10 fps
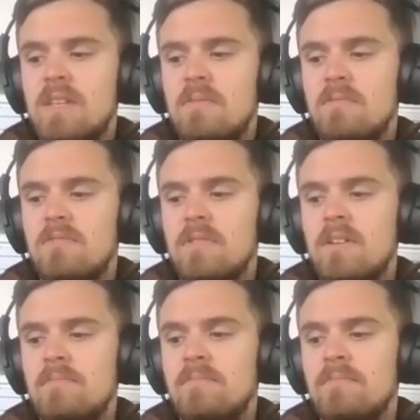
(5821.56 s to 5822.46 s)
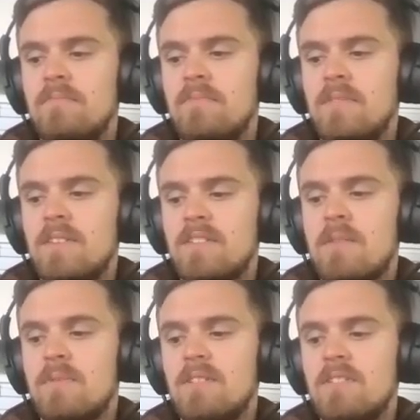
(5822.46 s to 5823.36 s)
him for his
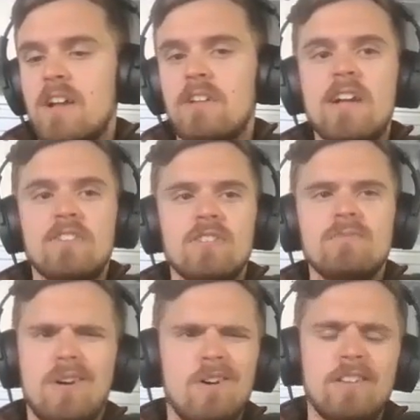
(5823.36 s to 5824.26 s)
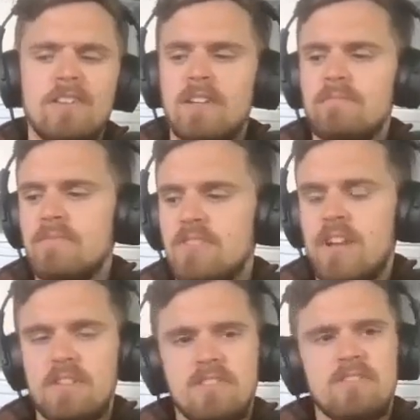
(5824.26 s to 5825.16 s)
company stock crashing, but all the internet
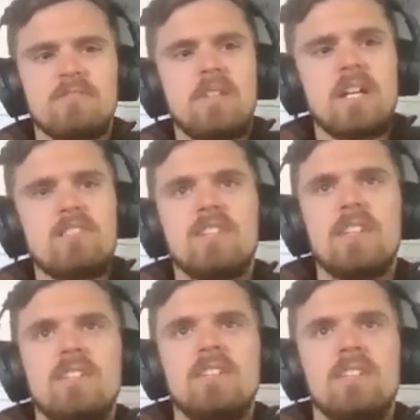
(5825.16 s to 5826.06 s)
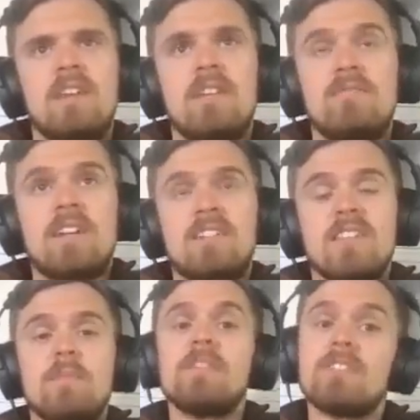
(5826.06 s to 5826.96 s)
stocks crashed then. And the fact his
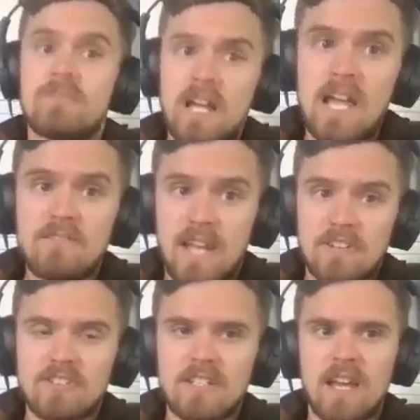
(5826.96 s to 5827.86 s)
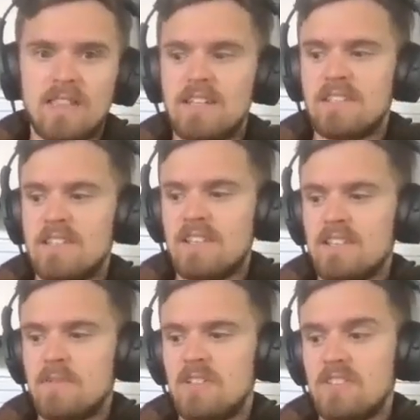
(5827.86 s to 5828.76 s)
company survived actually, I think, is a
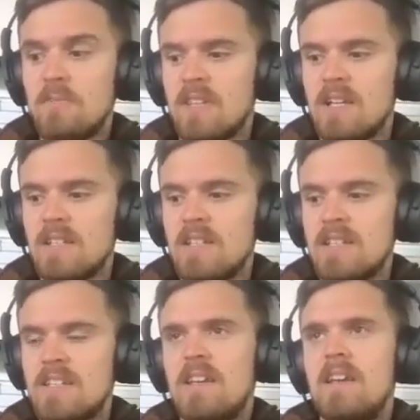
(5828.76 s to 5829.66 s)
testament to something at least.